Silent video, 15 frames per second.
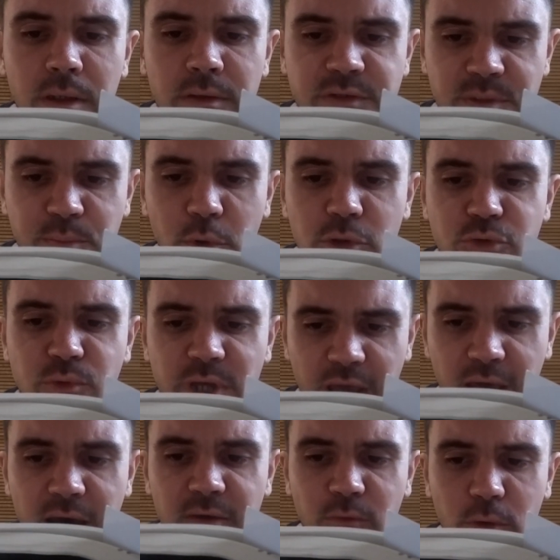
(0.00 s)
Suppose we
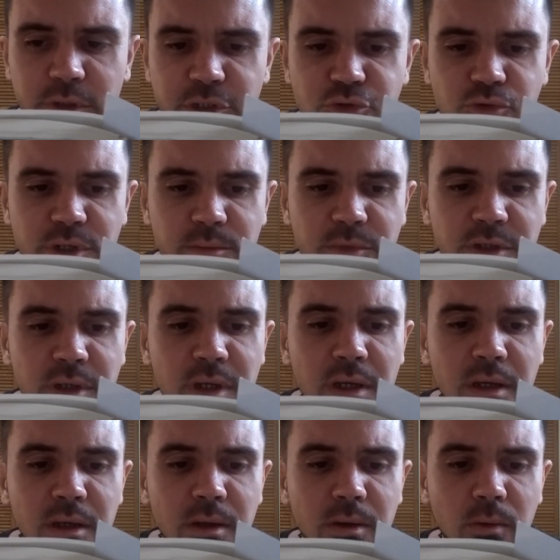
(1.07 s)
have only dreamed,
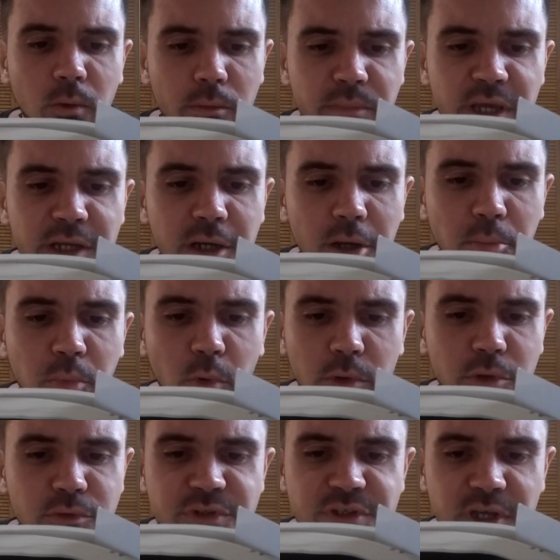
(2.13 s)
or made up all
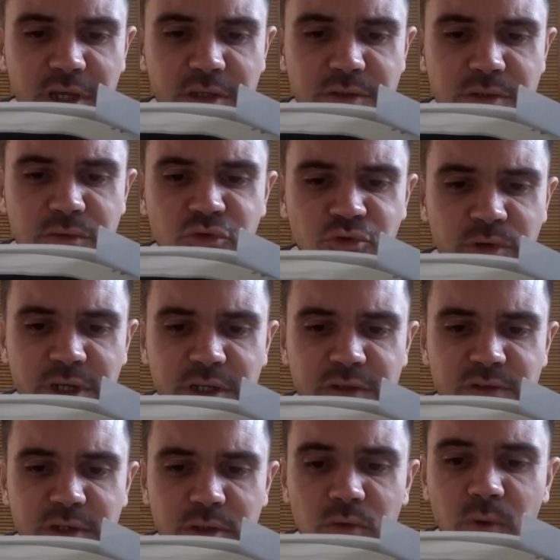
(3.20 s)
those things,
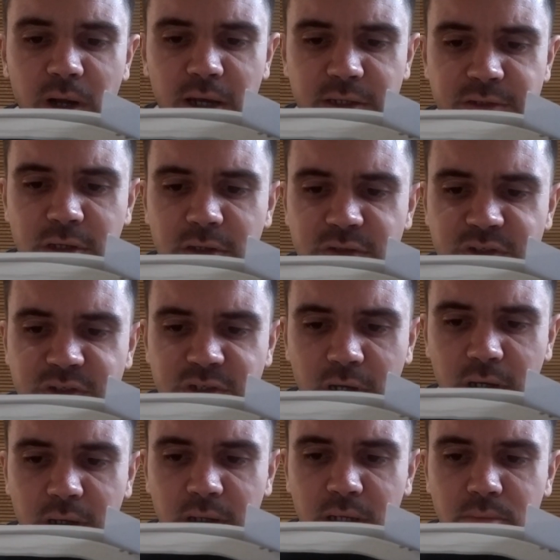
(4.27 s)
trees and grass and
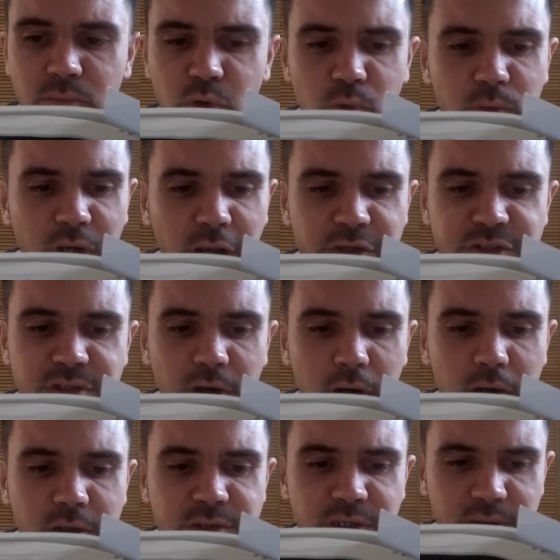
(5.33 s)
sun and moon and
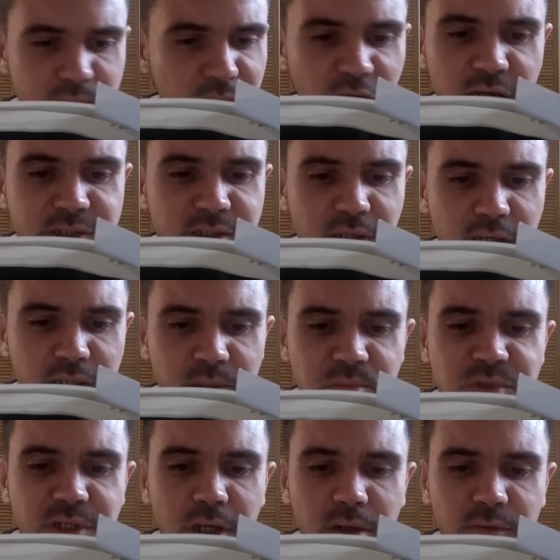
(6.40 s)
stars and Aslan
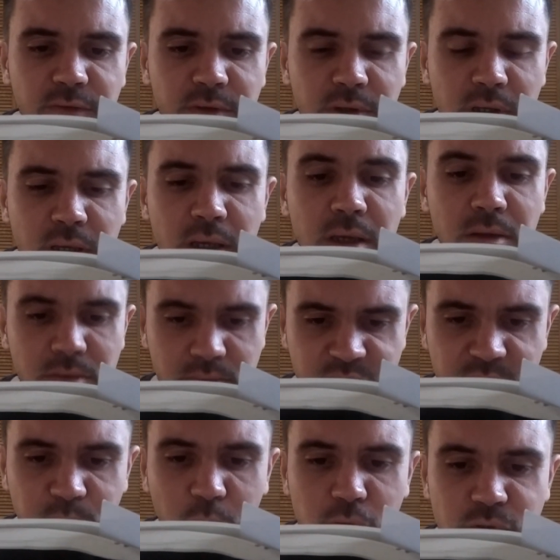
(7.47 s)
himself.
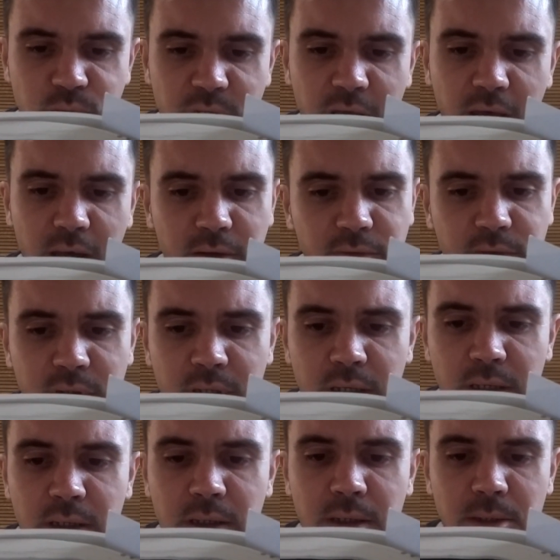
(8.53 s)
Suppose we have.
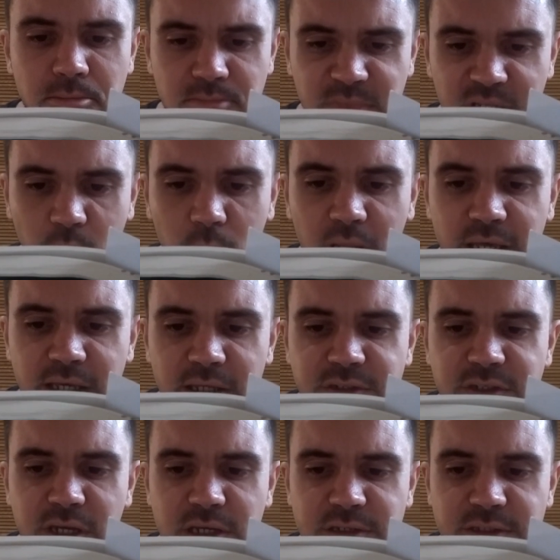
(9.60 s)
Then all I can
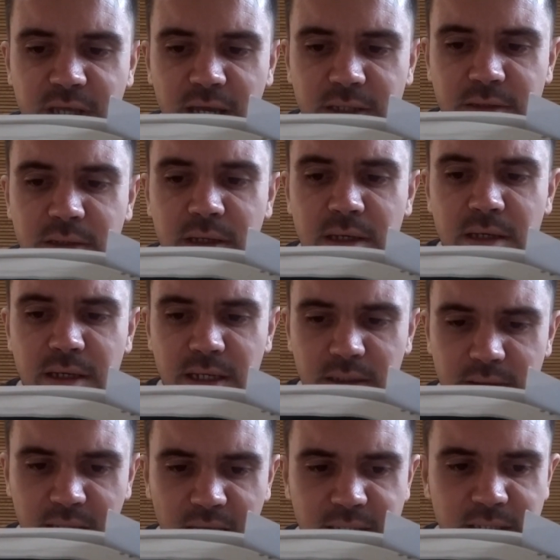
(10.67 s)
say is that,
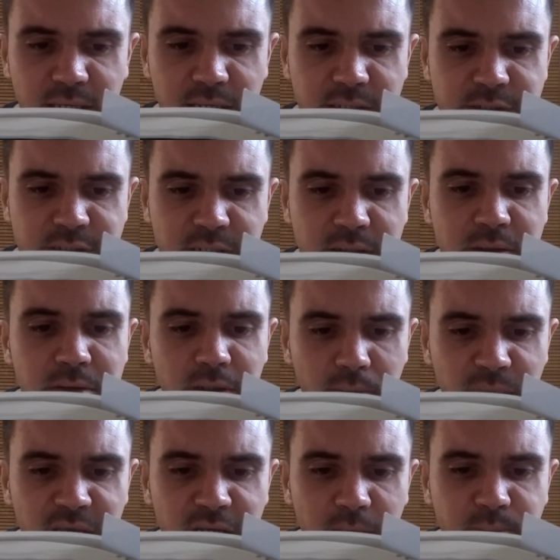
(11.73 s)
in that case, the
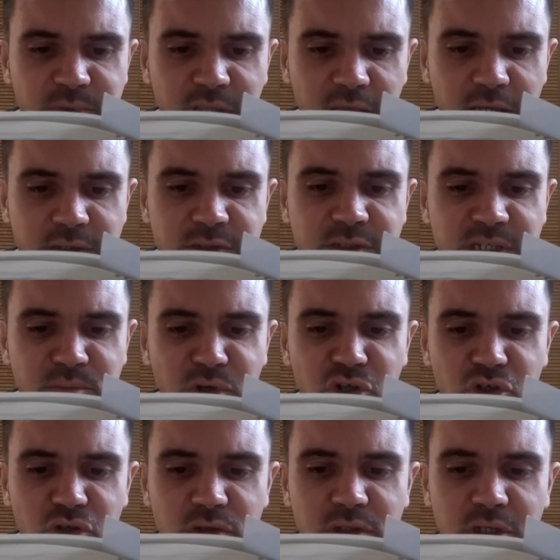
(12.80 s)
made-up things seem a
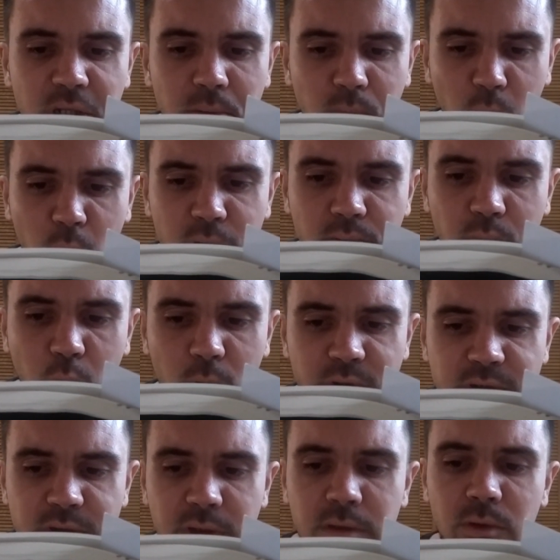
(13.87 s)
good deal more
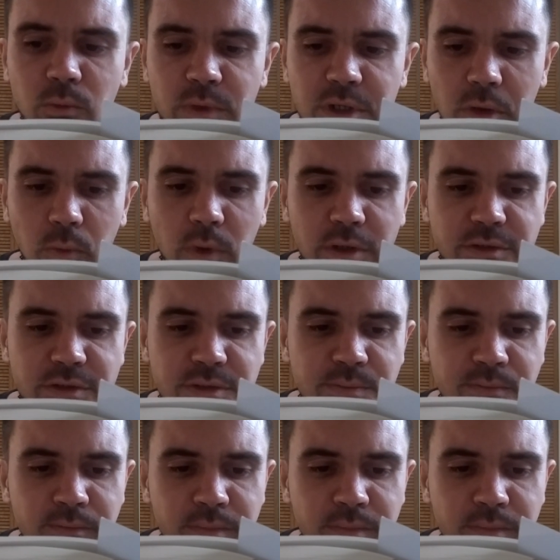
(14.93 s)
important than the real ones.